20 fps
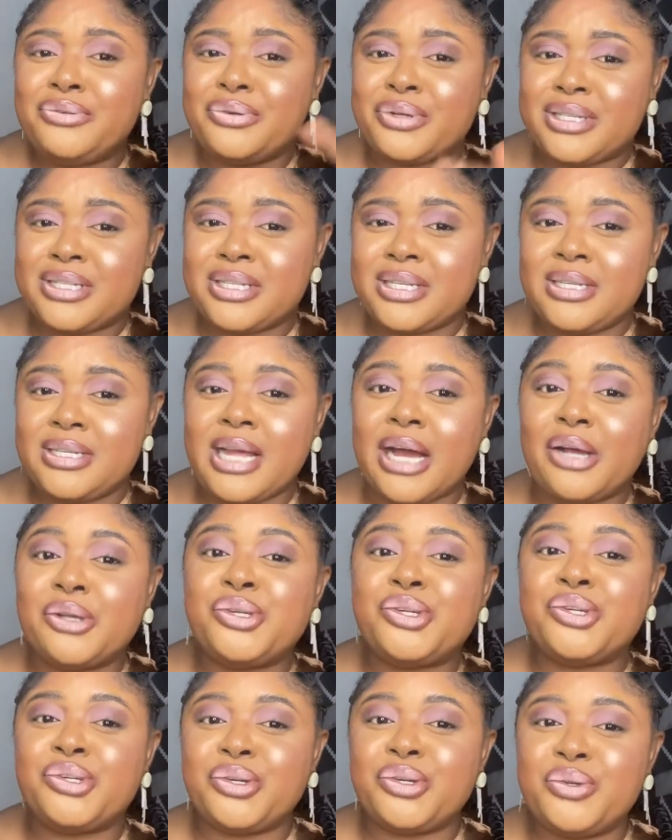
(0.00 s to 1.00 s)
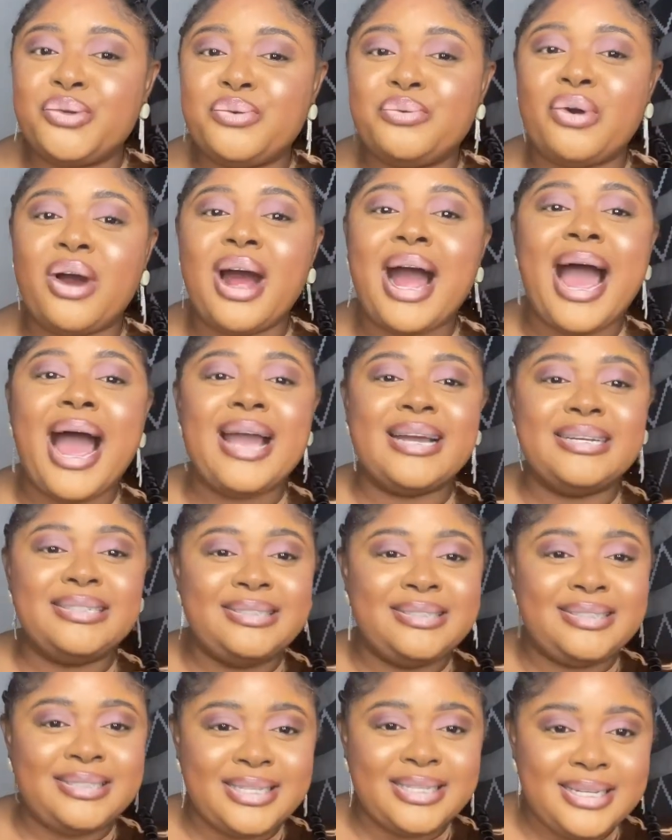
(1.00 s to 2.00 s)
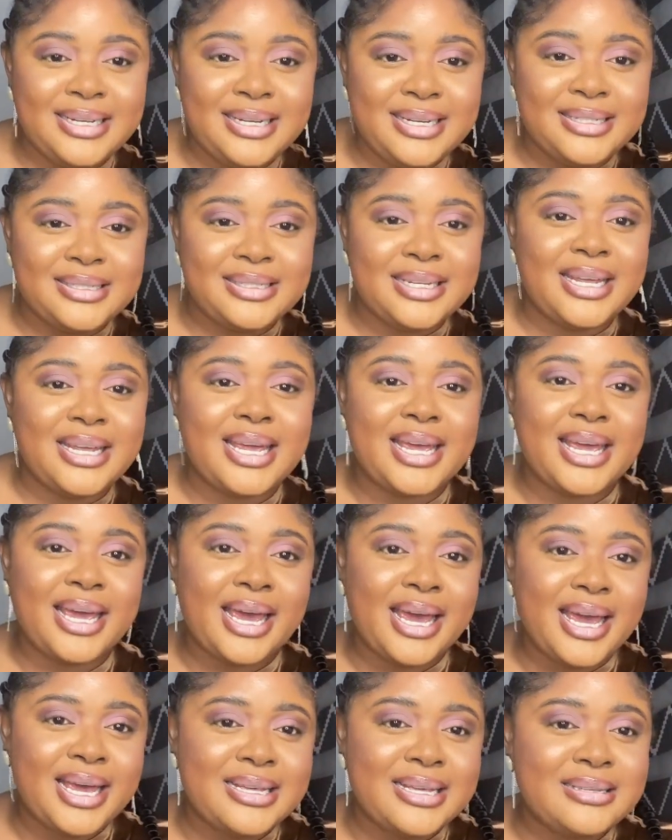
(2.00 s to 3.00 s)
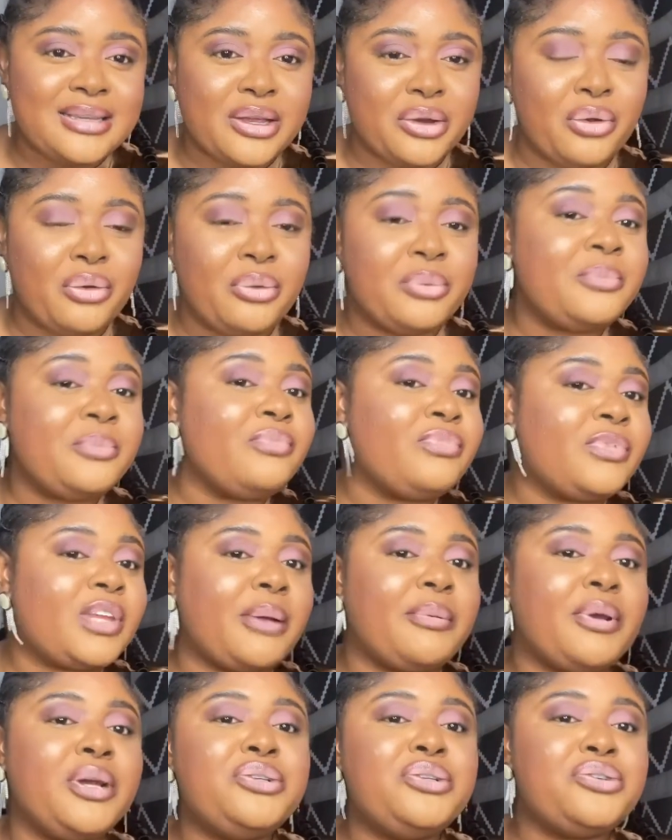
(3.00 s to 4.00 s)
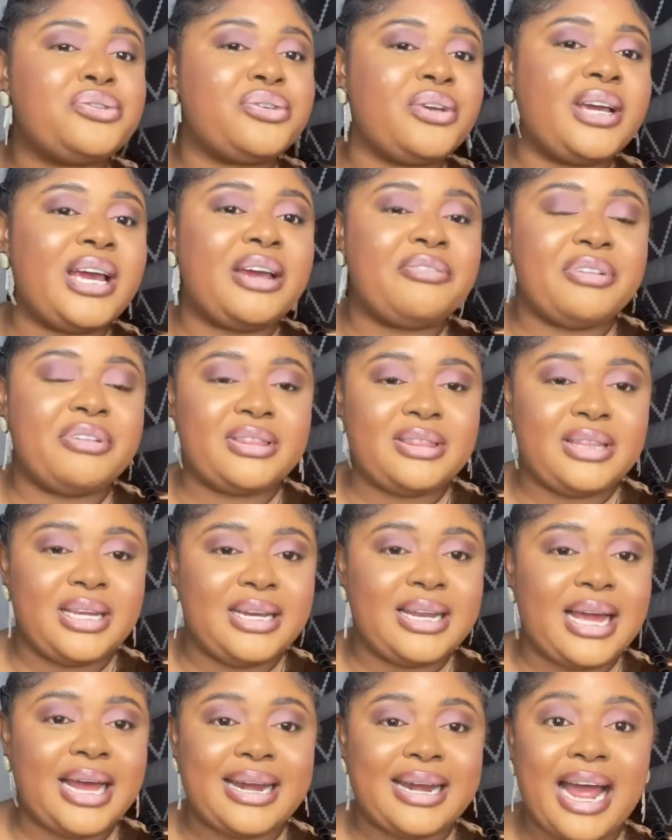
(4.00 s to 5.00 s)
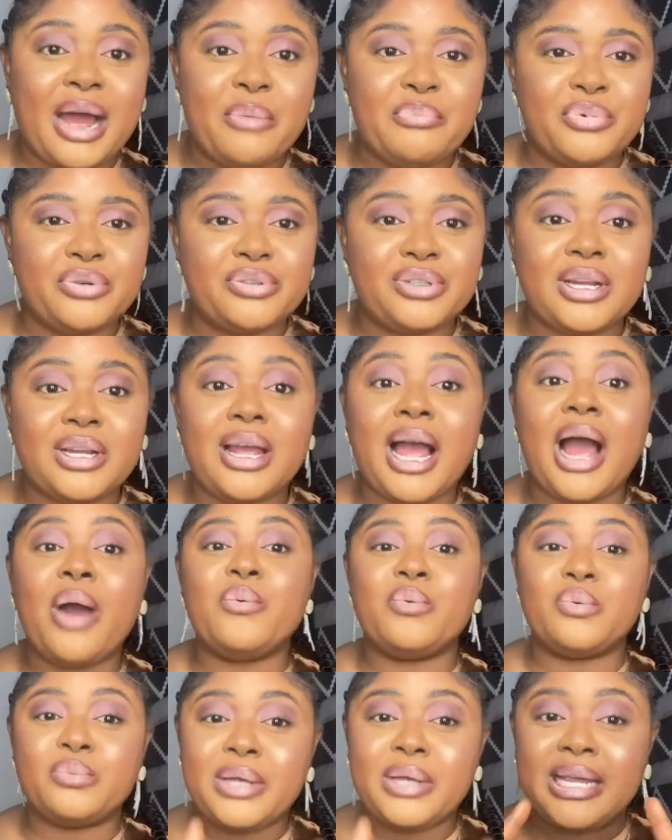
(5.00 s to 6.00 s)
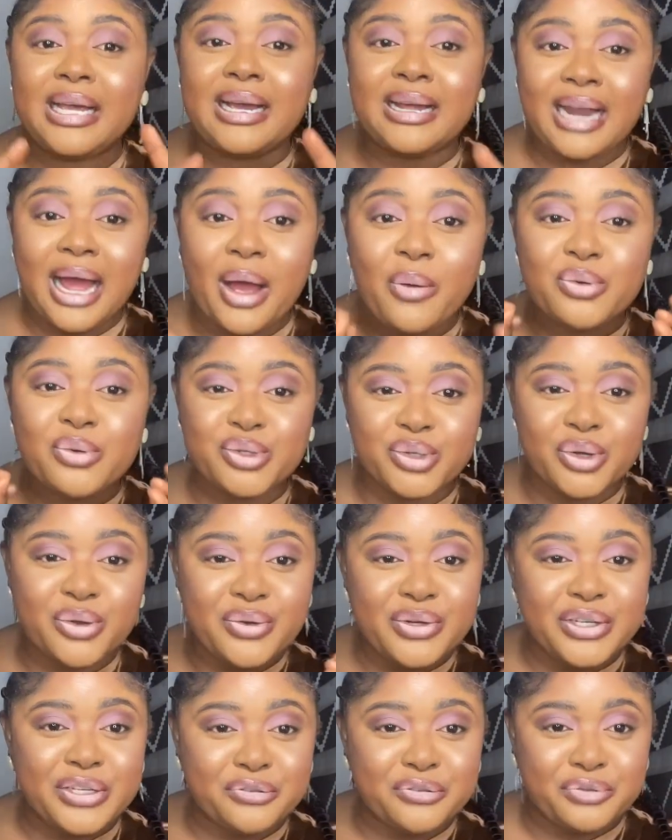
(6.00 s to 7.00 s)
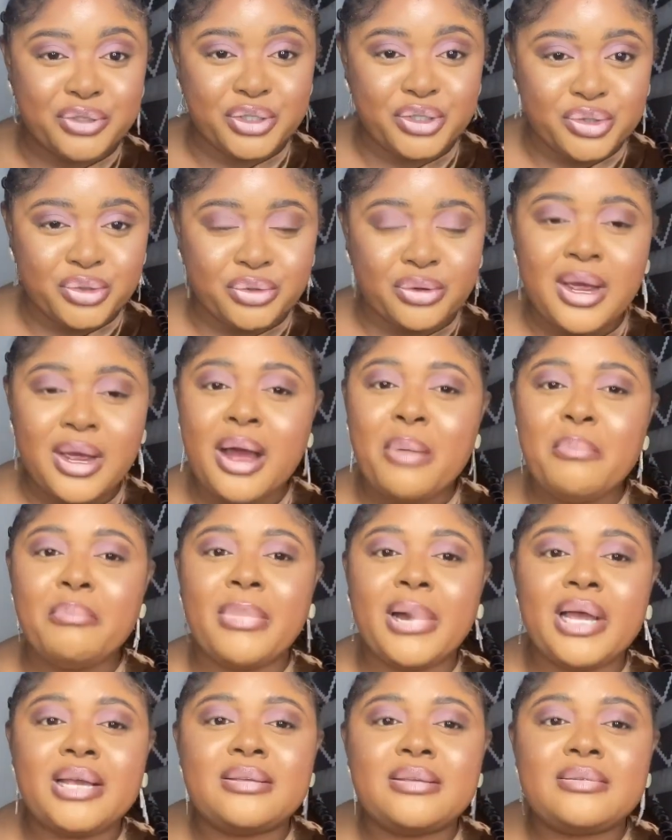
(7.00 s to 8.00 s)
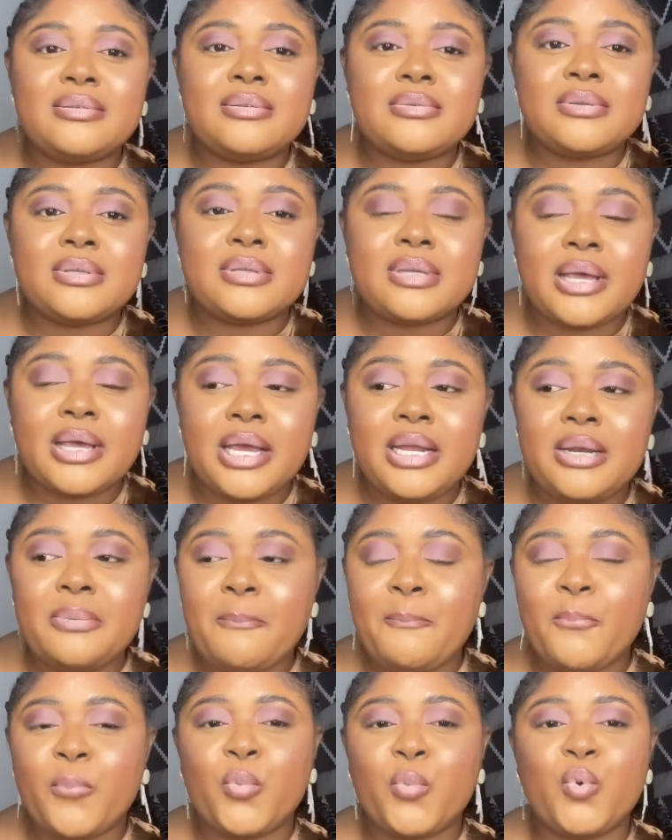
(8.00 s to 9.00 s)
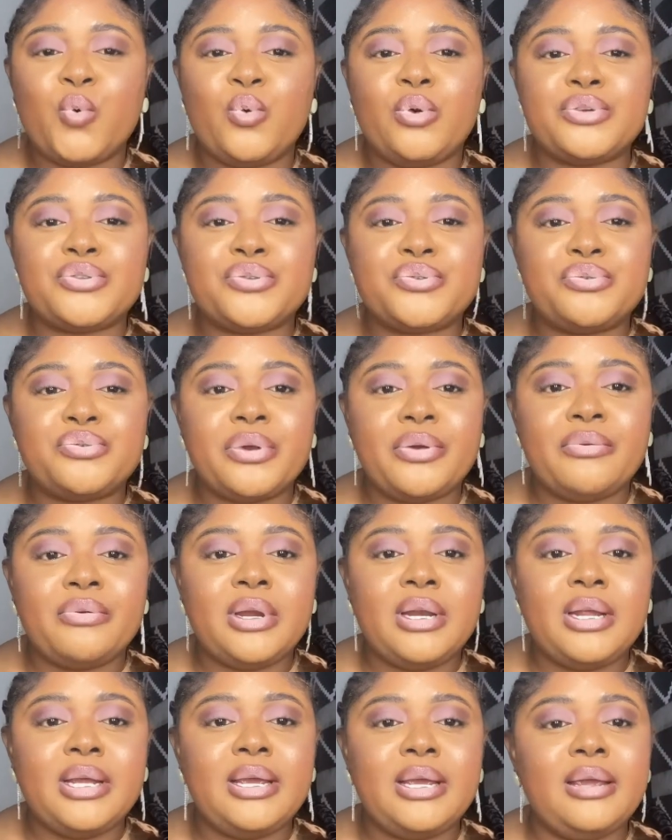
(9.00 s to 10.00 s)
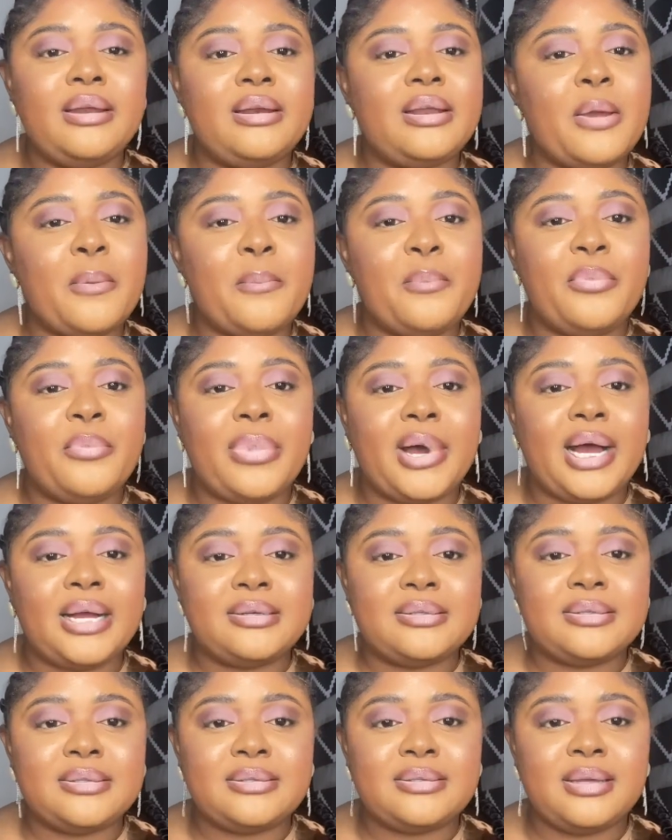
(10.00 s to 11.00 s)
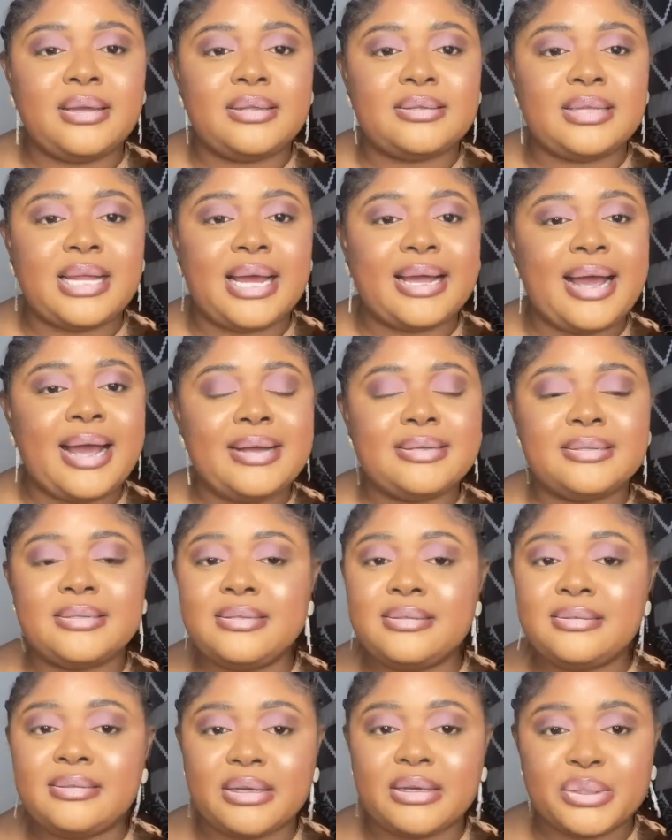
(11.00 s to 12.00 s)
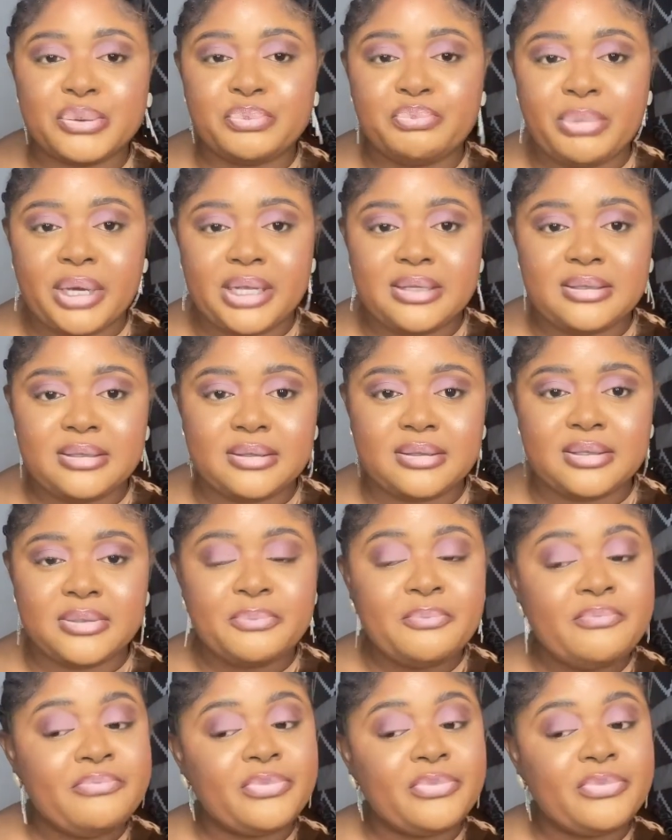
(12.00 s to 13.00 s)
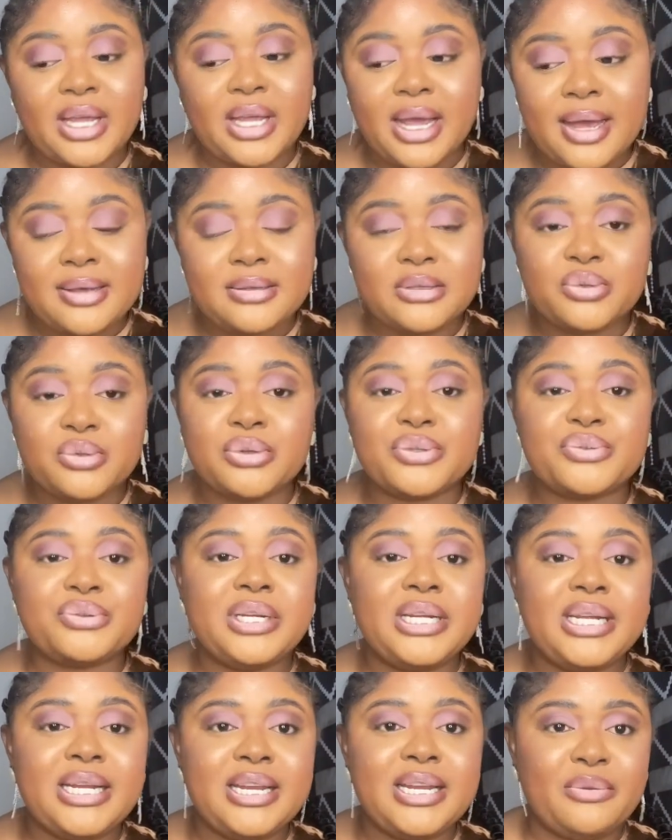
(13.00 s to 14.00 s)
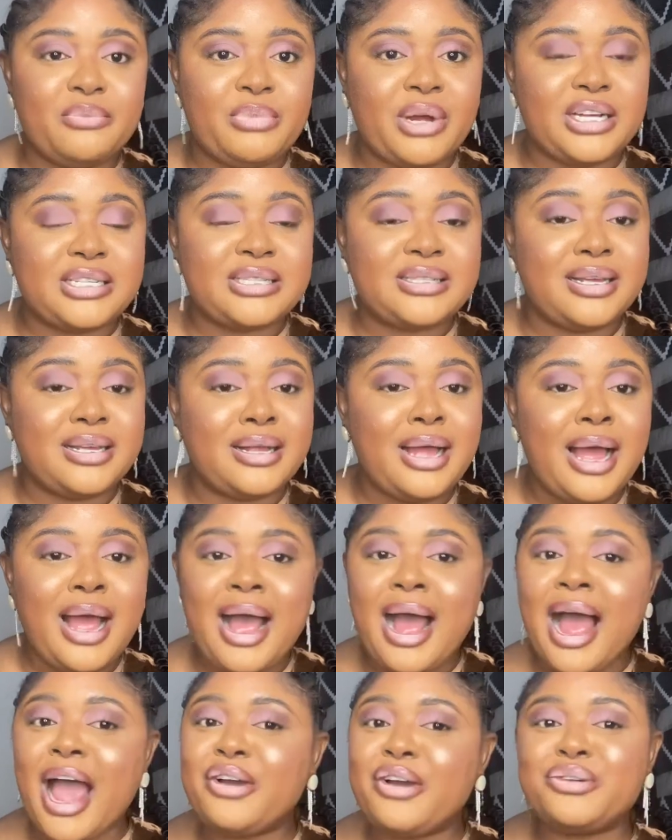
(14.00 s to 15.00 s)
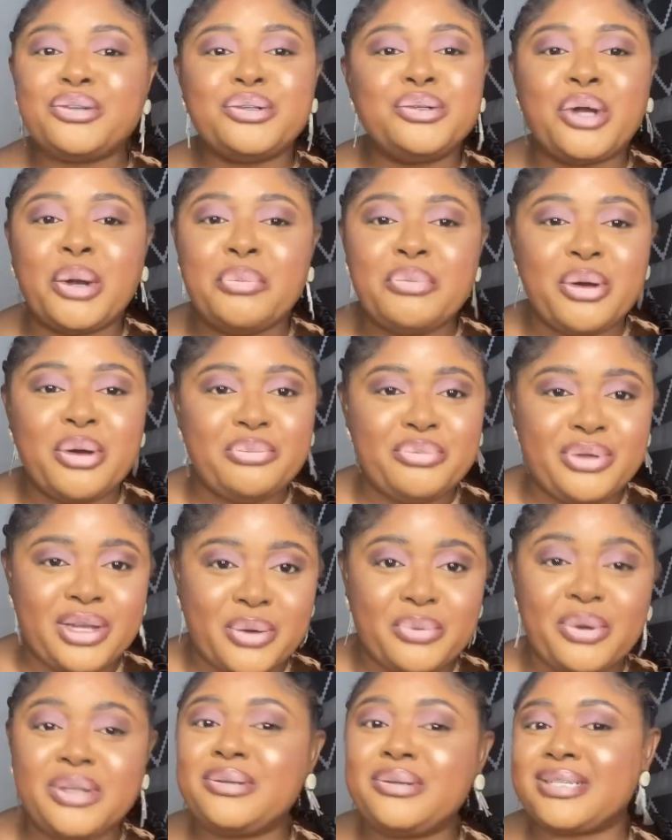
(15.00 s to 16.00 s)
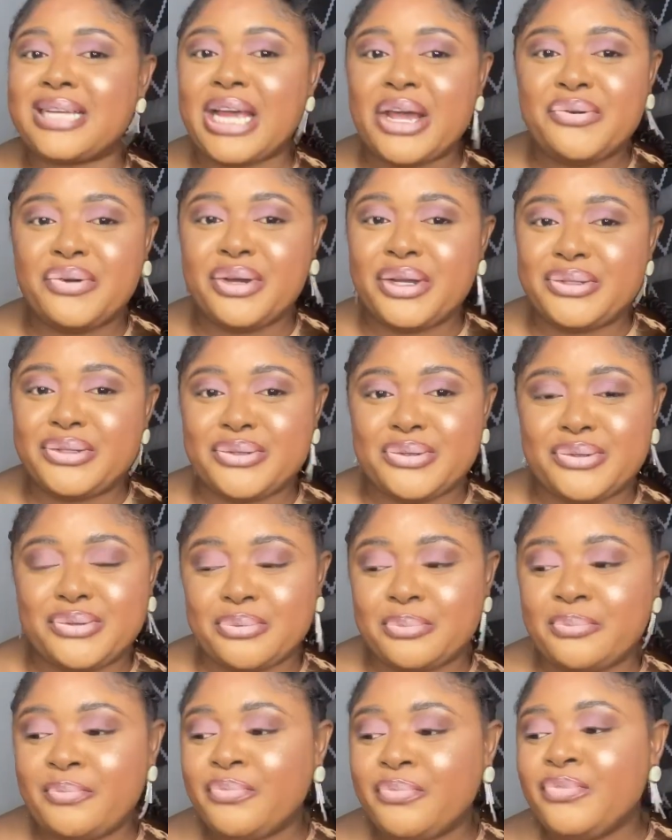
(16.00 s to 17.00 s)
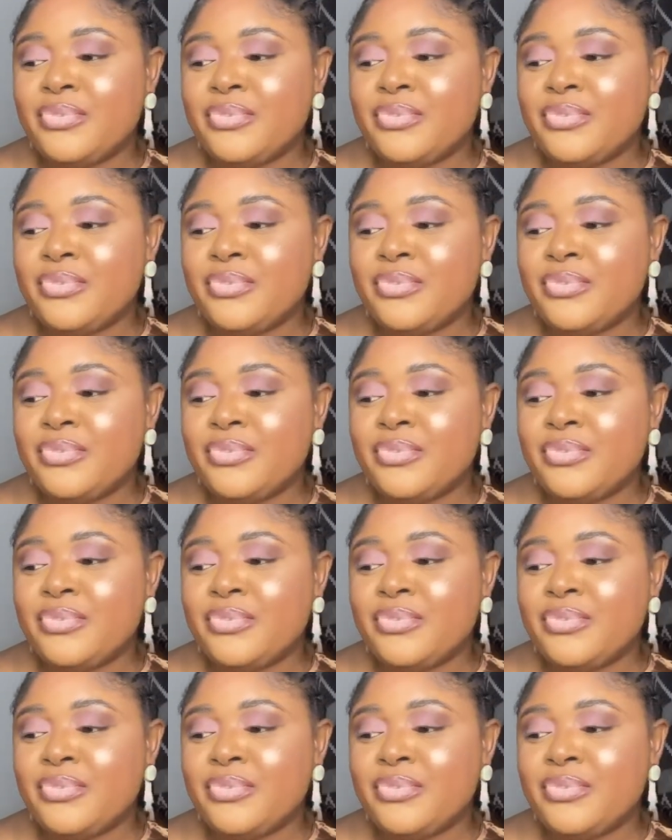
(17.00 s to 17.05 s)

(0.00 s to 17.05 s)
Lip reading: routine and show you what I did, in case, you know, I'm going to show you everything that happened. I will show you the video. My skin was really in a bad state. Like, I didn't expect it, guys. It was really in a bad state. I couldn't come up here. What was I going to do?